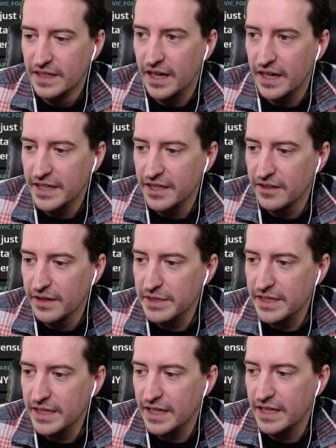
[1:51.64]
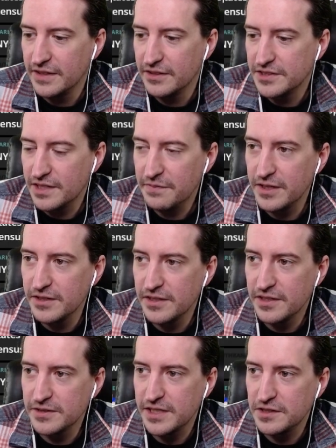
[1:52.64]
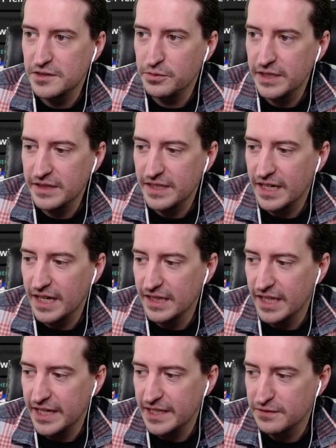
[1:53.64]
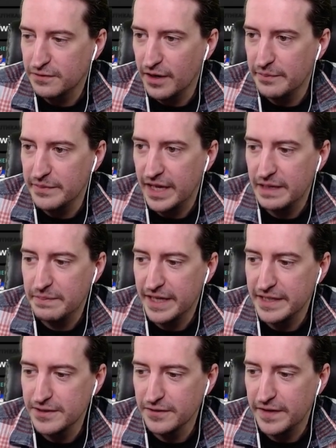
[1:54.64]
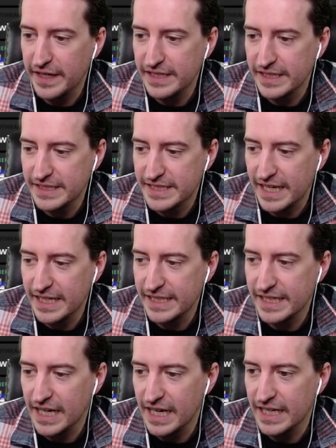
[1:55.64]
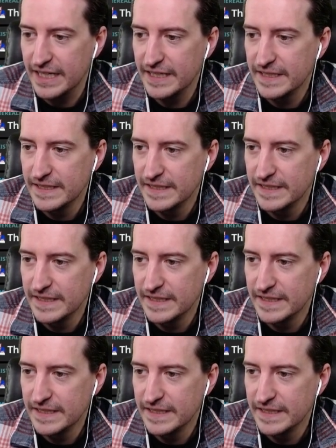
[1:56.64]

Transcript: Here, let me, there's a tweet that I liked from a Pennsylvania data guy.